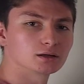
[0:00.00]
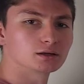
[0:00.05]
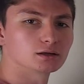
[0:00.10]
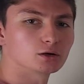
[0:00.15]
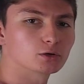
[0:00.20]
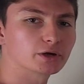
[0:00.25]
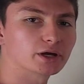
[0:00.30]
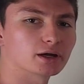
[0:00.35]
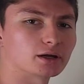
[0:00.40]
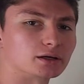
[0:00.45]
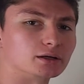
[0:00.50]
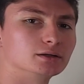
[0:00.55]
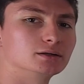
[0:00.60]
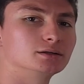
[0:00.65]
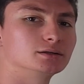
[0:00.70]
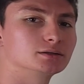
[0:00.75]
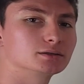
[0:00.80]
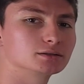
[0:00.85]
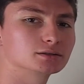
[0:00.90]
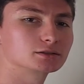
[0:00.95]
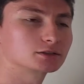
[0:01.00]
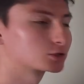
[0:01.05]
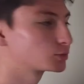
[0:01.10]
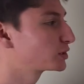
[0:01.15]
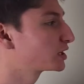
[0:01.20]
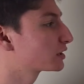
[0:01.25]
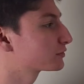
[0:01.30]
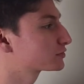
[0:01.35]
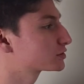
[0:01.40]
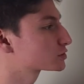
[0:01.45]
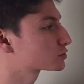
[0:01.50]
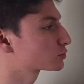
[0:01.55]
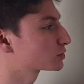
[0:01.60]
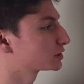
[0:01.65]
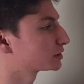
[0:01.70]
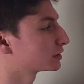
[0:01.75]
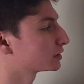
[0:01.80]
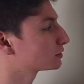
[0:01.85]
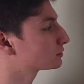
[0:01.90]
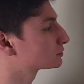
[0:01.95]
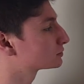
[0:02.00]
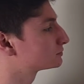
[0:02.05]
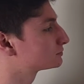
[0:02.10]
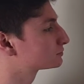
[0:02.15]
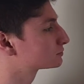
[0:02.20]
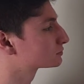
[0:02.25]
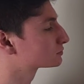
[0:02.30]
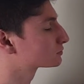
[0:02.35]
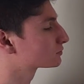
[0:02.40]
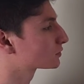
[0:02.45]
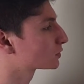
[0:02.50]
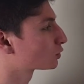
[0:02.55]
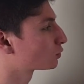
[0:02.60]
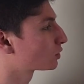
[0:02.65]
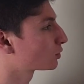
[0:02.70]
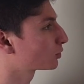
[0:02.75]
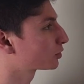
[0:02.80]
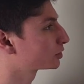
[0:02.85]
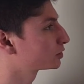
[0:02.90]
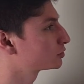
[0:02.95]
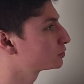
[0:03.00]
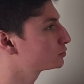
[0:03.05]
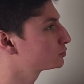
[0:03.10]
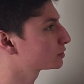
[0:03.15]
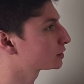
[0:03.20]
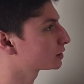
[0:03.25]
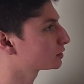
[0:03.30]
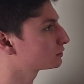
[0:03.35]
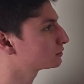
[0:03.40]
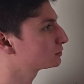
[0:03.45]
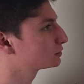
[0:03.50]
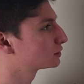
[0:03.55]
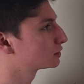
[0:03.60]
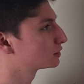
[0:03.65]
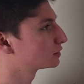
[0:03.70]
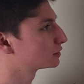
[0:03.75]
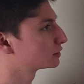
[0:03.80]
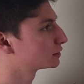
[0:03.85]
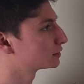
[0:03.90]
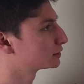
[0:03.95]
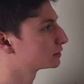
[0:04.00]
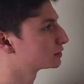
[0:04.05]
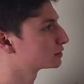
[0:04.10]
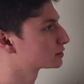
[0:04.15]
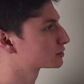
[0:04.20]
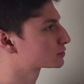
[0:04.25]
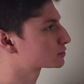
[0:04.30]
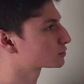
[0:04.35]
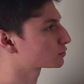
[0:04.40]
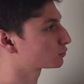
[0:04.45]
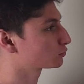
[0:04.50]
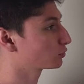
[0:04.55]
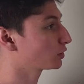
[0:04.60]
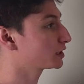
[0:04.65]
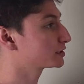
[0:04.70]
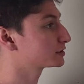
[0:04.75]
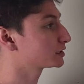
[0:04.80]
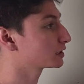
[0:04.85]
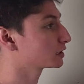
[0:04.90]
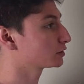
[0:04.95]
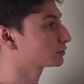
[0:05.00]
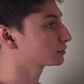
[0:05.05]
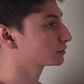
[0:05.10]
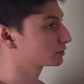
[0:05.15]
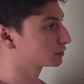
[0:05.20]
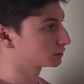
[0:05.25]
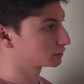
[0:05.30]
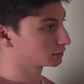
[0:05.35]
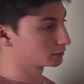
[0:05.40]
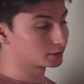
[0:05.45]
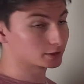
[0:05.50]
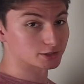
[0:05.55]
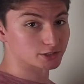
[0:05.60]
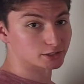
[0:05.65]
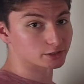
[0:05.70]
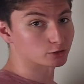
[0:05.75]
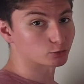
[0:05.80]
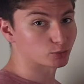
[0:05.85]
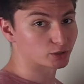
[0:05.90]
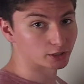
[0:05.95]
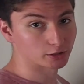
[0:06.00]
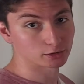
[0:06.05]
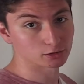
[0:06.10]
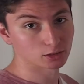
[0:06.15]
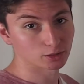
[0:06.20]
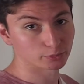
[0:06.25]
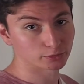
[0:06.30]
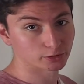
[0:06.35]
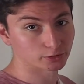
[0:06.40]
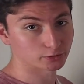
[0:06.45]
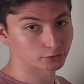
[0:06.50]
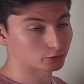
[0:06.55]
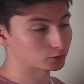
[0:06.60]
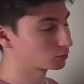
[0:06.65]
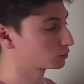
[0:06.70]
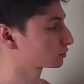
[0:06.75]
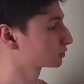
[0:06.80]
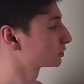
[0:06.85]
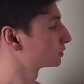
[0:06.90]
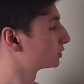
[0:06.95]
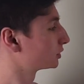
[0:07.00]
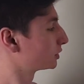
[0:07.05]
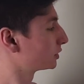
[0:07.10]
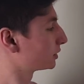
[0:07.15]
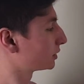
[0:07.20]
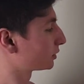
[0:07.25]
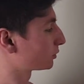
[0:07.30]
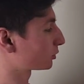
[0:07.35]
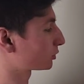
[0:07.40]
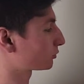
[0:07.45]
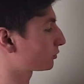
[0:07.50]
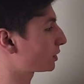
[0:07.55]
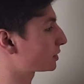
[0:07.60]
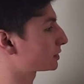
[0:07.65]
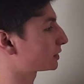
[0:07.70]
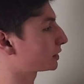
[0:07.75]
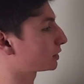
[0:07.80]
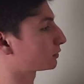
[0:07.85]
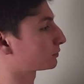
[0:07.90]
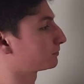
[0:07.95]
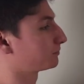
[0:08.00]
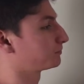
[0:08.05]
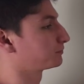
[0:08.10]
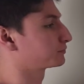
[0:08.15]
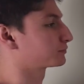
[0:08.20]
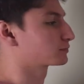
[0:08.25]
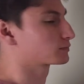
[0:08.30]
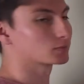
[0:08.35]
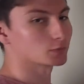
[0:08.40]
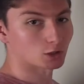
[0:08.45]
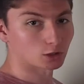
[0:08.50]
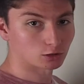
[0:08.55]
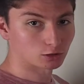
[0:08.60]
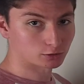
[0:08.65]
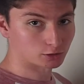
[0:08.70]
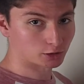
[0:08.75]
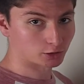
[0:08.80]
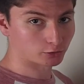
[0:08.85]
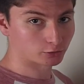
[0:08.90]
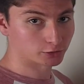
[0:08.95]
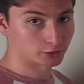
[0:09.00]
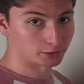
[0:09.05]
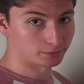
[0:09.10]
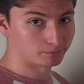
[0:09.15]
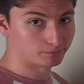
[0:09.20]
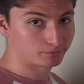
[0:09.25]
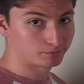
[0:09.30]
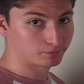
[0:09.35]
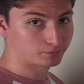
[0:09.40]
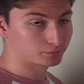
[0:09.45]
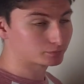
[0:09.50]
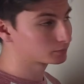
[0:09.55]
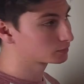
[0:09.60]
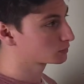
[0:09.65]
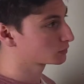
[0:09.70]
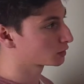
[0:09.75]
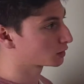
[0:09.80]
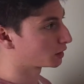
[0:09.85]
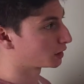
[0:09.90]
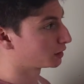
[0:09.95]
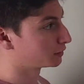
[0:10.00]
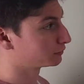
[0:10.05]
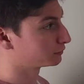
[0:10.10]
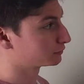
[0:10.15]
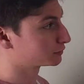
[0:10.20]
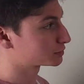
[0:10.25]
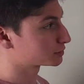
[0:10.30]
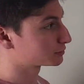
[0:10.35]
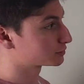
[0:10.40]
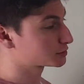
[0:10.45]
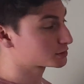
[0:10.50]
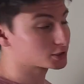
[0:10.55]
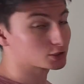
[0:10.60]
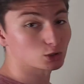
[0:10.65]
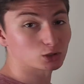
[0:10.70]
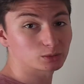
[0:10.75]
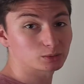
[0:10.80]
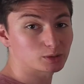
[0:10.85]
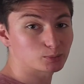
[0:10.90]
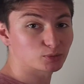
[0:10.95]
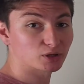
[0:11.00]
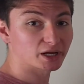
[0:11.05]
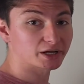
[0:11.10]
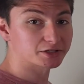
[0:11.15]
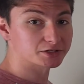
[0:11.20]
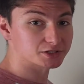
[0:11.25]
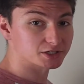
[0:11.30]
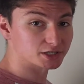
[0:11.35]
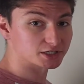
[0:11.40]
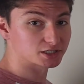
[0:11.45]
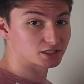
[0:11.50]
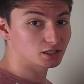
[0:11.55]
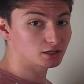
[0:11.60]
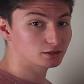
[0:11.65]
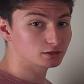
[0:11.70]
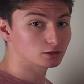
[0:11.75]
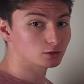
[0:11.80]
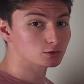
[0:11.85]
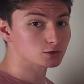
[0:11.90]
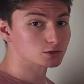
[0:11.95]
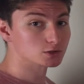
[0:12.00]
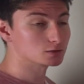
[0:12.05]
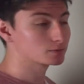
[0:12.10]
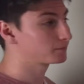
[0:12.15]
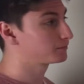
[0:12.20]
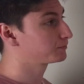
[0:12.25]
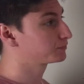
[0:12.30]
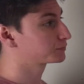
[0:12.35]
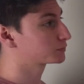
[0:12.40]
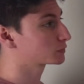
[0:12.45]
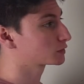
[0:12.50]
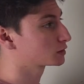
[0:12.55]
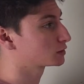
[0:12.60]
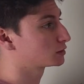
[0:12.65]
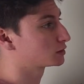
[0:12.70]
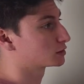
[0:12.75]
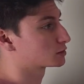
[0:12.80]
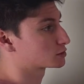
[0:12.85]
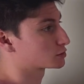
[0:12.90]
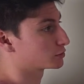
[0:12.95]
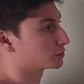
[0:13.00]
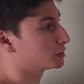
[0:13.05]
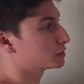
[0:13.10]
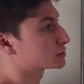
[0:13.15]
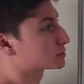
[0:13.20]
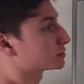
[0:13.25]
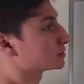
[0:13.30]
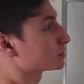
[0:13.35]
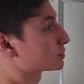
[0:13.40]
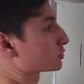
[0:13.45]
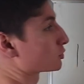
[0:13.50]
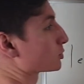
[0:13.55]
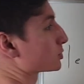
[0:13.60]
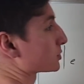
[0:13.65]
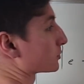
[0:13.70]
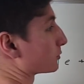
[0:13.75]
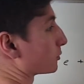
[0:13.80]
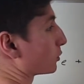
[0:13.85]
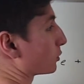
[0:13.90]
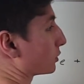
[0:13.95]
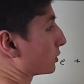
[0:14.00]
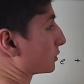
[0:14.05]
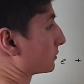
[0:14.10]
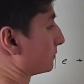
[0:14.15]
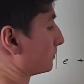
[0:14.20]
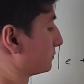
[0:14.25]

Okay, so we have this written out. What we're going to do now is write down this single paradiddle up there in the corner. We're going to write it out along our grid. And this is going to be played in 16th notes. So each of these groups of 4